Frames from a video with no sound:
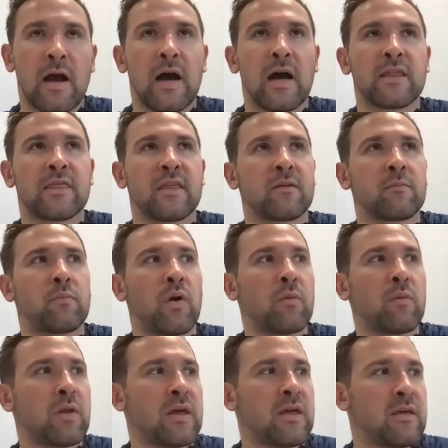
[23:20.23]
I think
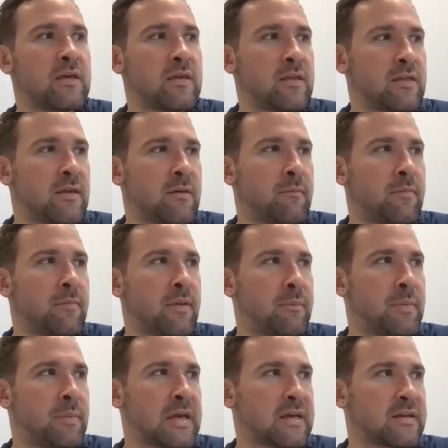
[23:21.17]
probably the
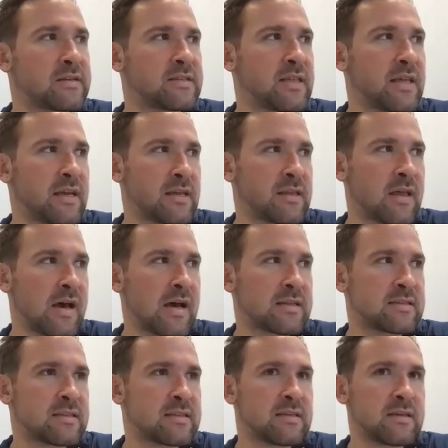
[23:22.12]
biggest thing
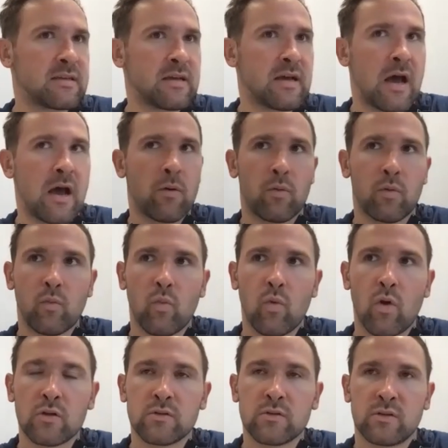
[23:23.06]
that I would
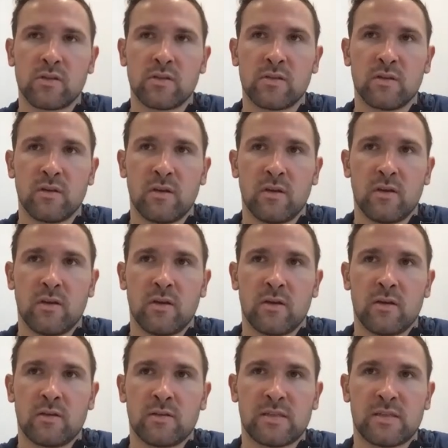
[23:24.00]
want
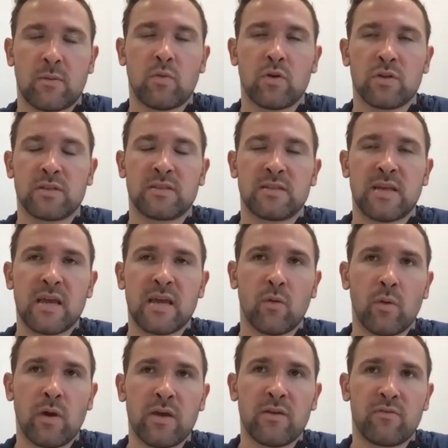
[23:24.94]
someone to take
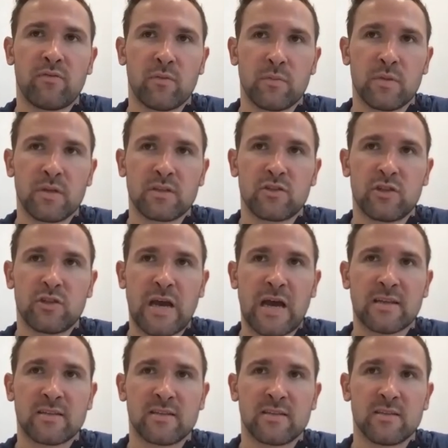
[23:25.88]
away from this
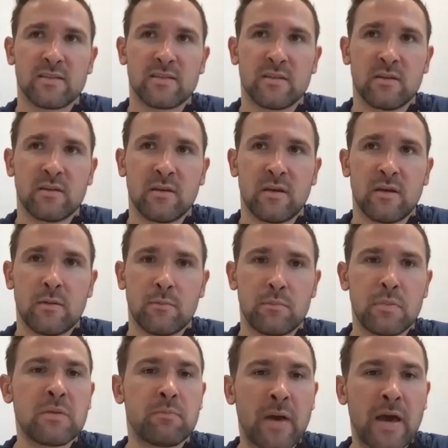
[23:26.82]
chat is
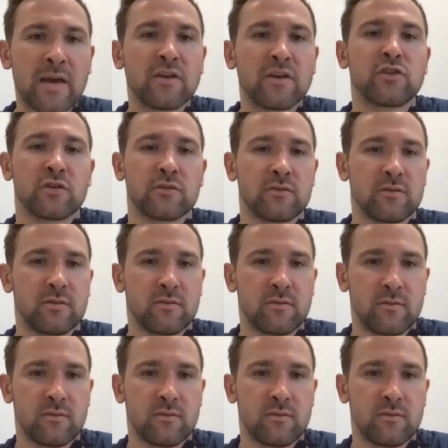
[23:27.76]
be patient